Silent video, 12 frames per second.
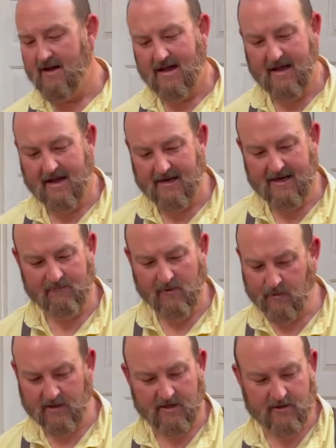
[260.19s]
And what
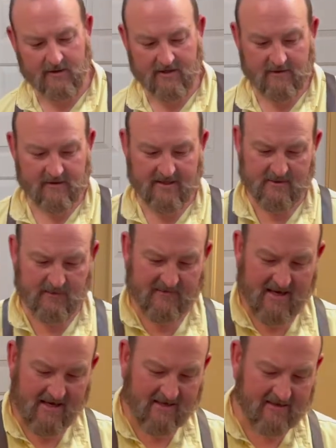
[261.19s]
we're gonna do here is we've
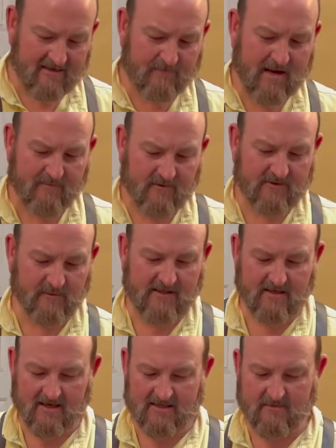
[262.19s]
taken the peppers that we
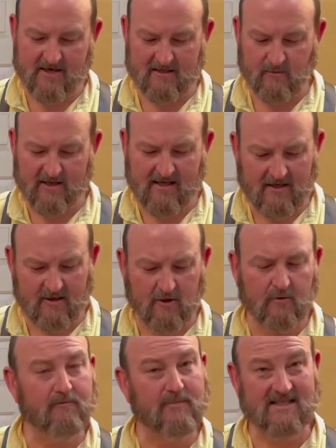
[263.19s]
talked about, the
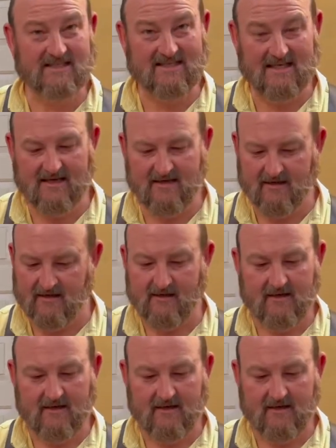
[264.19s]
Guajillo, Pasilla,